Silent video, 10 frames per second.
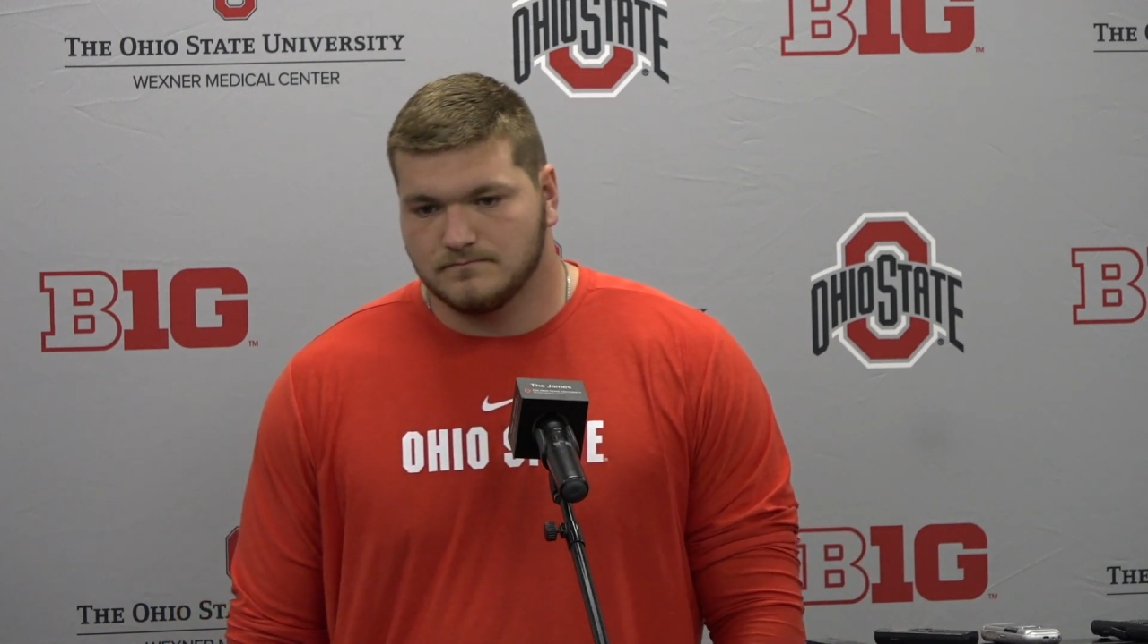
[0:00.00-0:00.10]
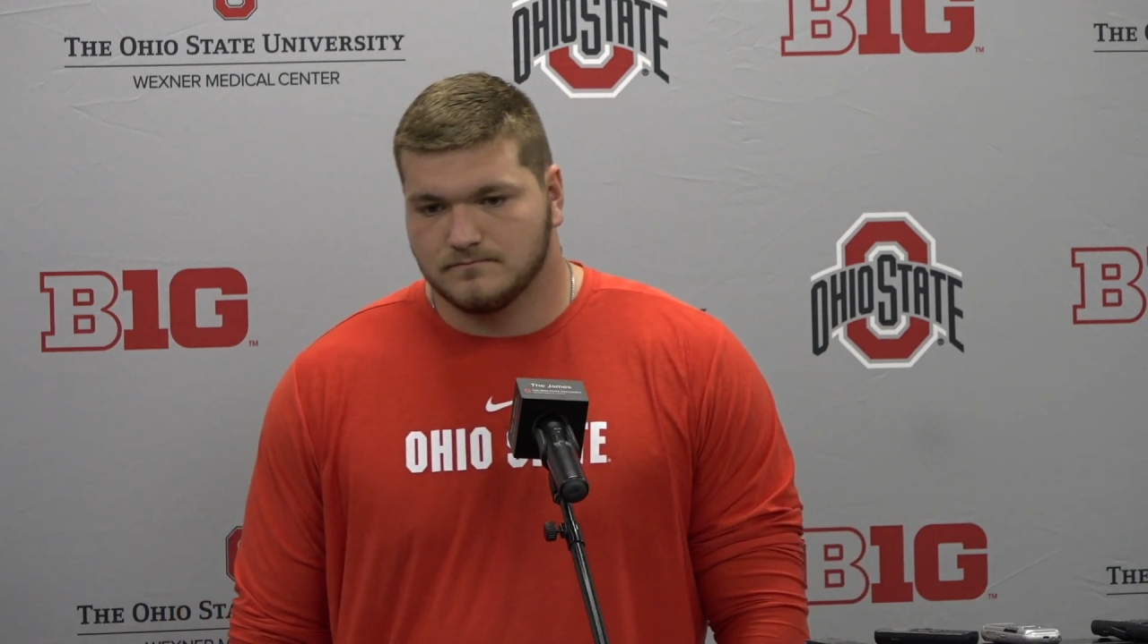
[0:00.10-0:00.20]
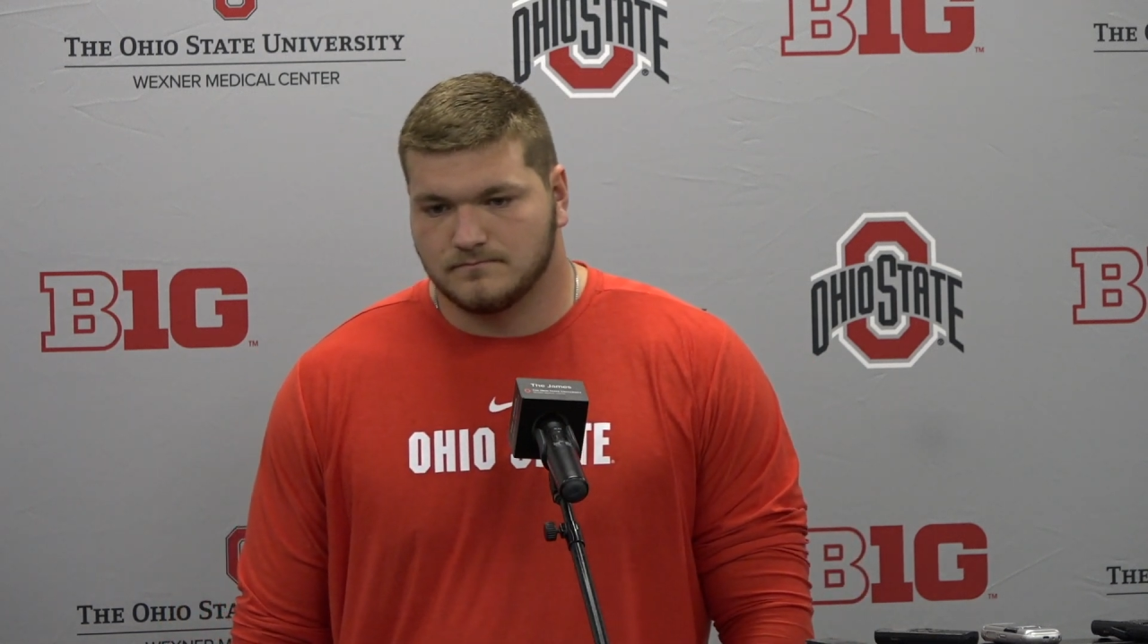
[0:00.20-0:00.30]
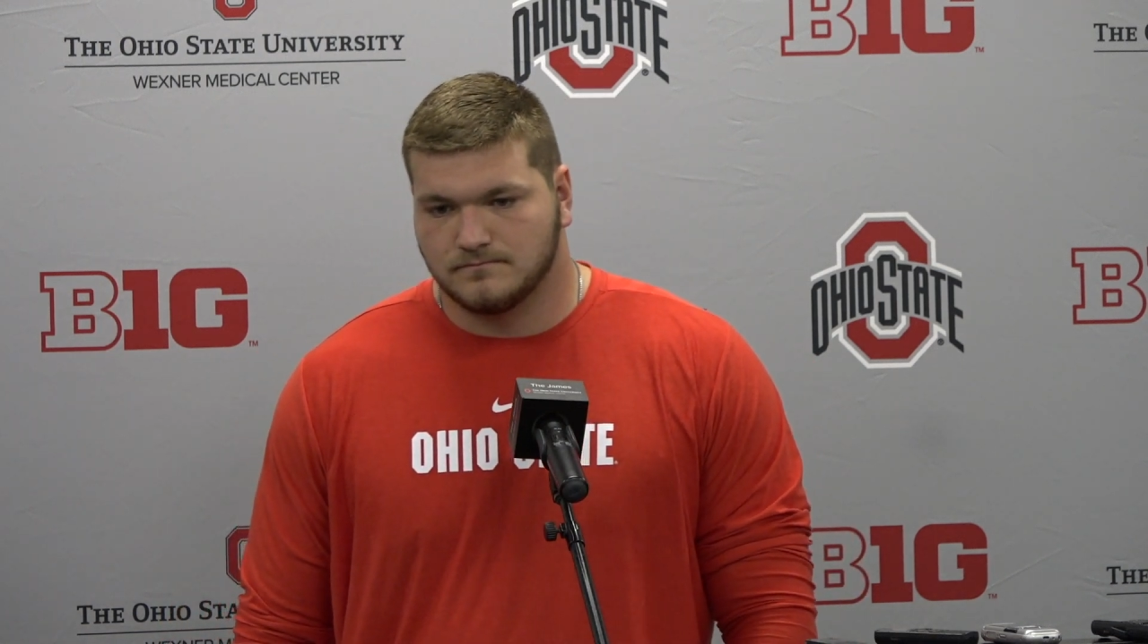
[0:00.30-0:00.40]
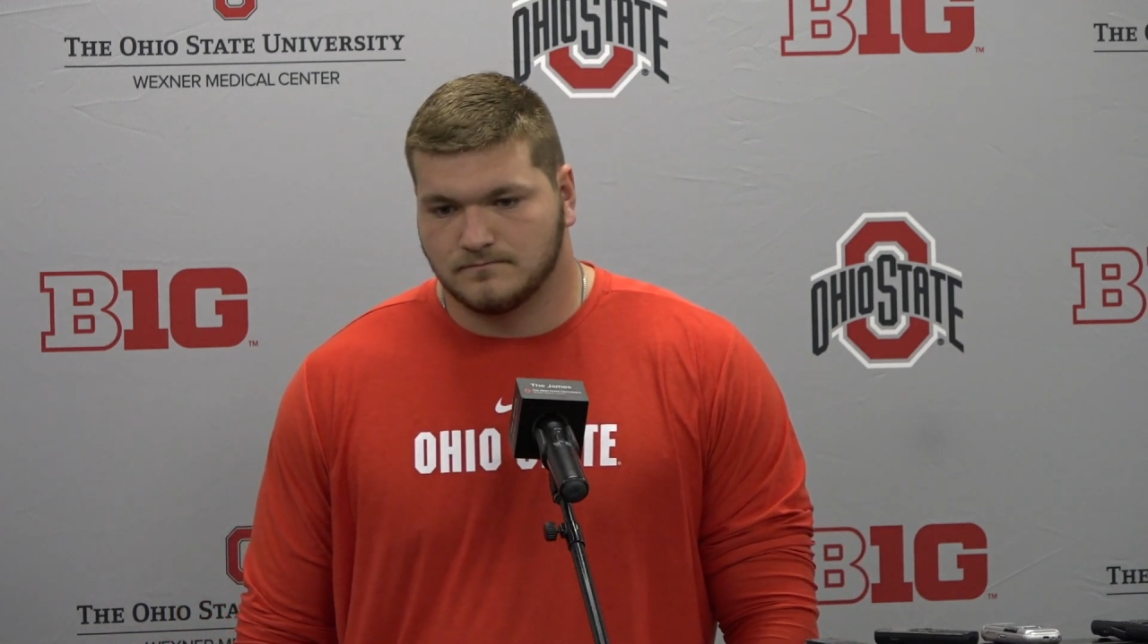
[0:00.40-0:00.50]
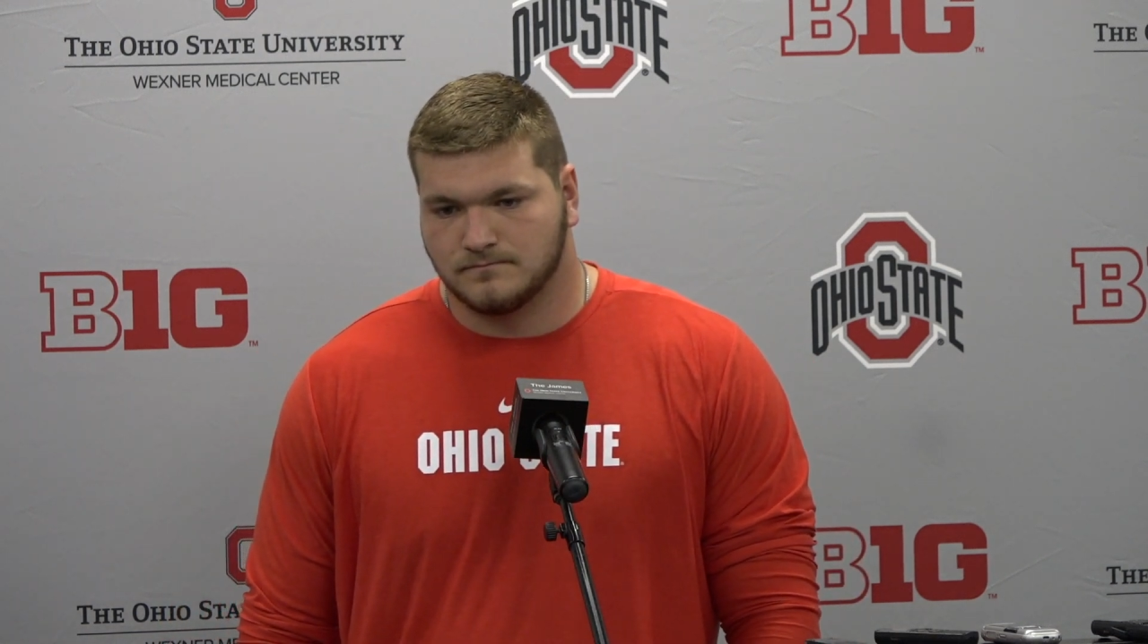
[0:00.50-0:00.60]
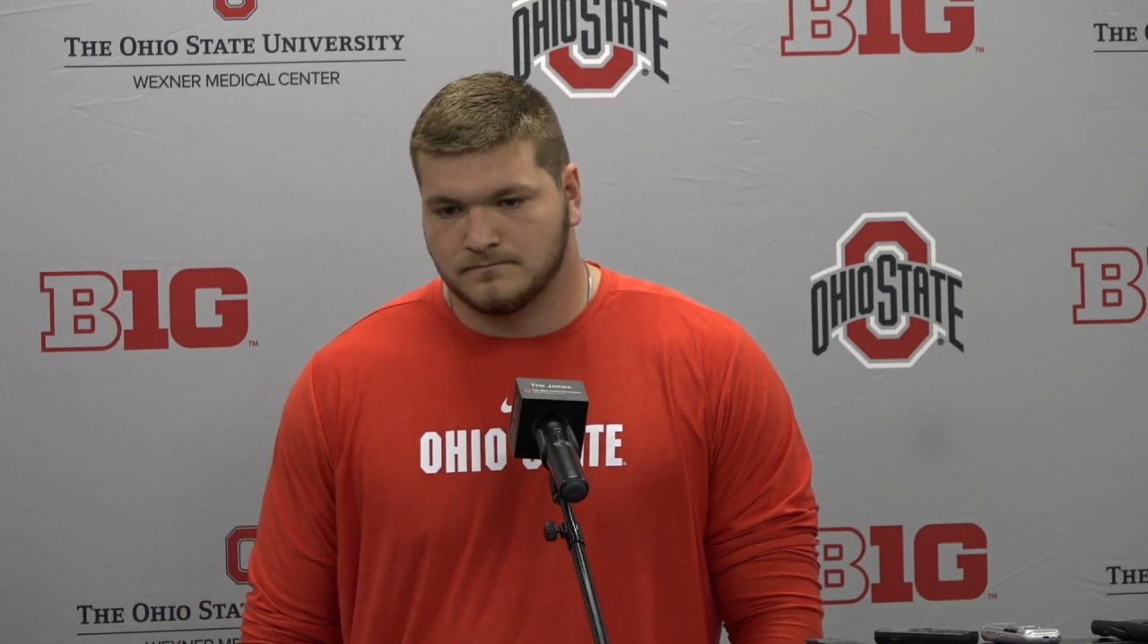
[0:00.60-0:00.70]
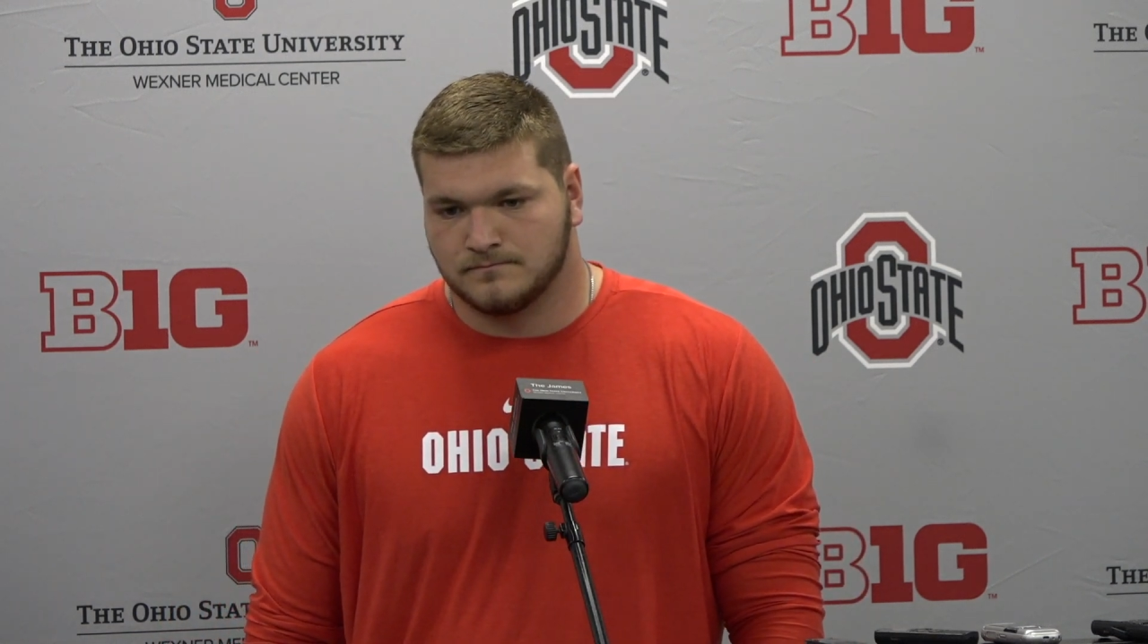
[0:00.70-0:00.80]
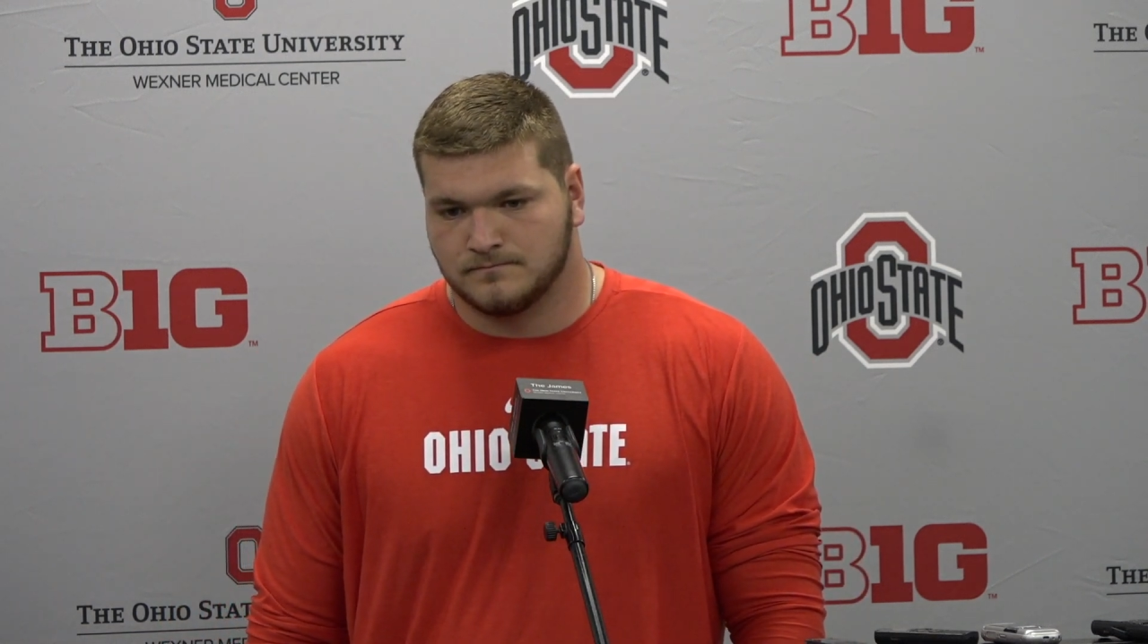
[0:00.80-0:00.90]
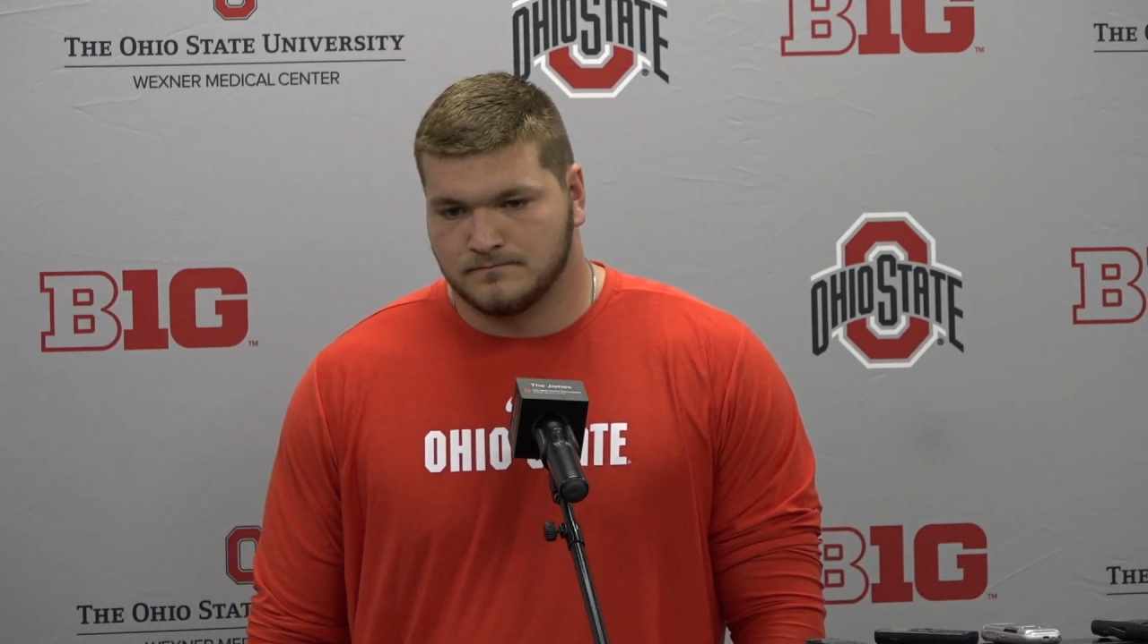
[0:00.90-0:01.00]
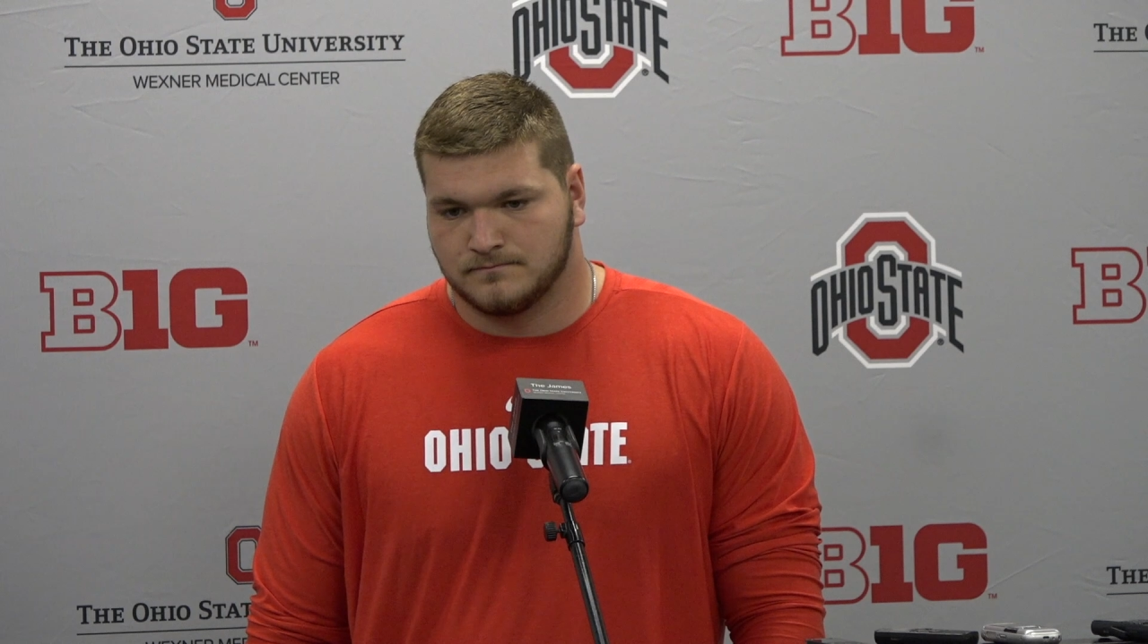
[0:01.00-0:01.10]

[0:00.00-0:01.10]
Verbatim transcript: they make you fight for every